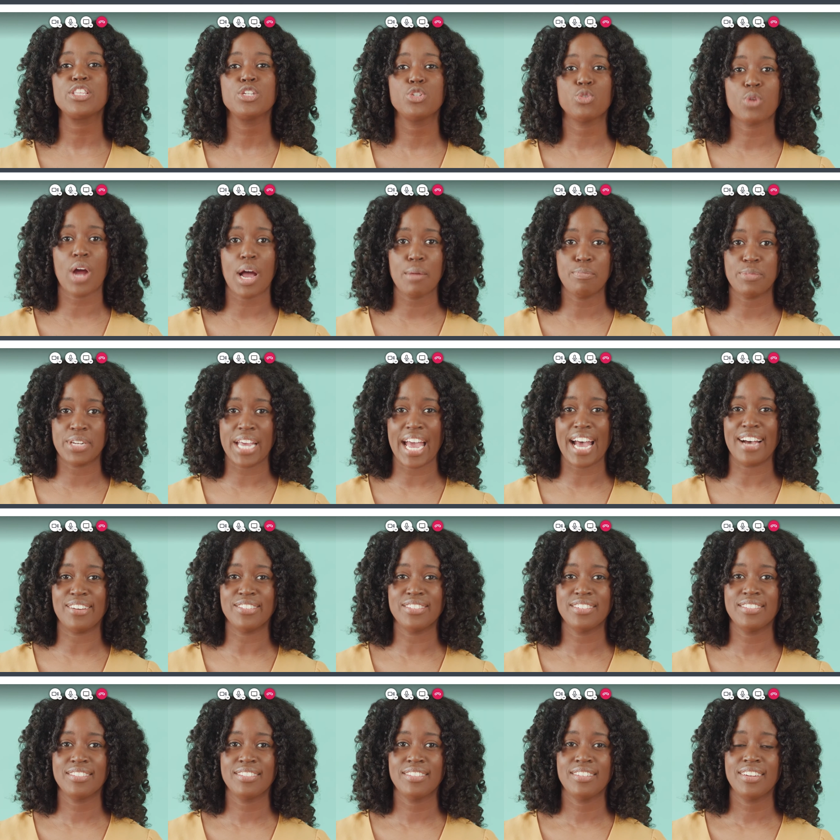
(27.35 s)
the
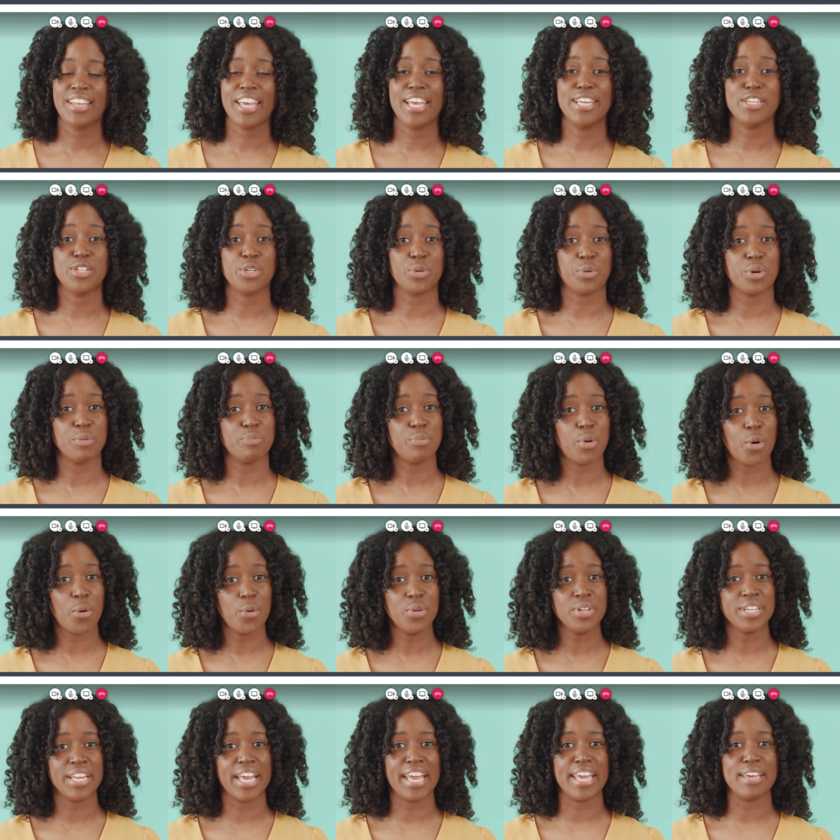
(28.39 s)
drop-down, enter a
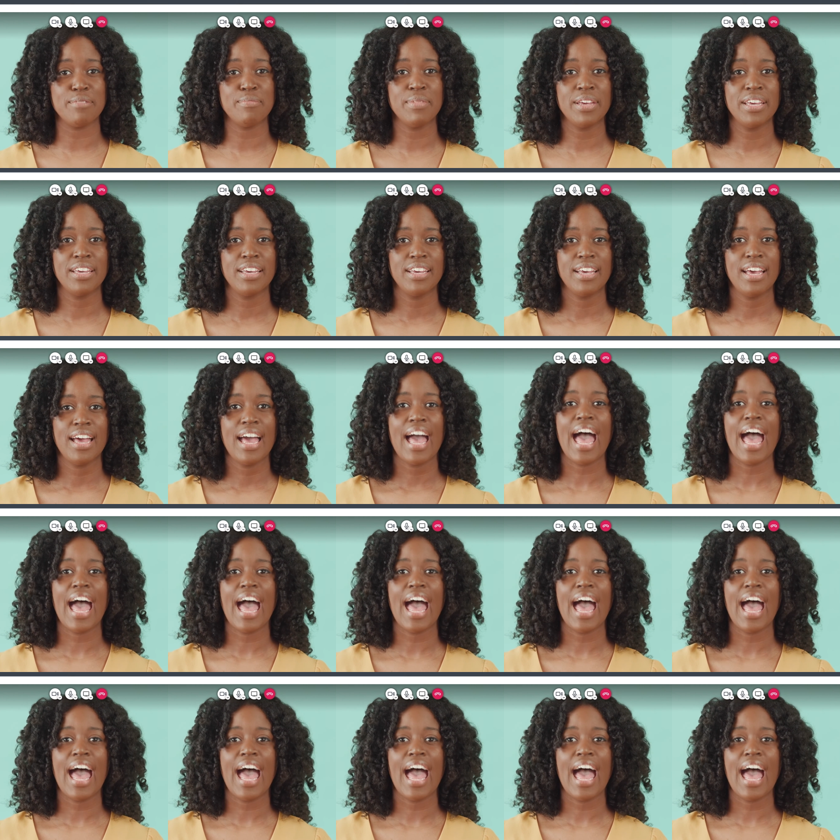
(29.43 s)
poll name,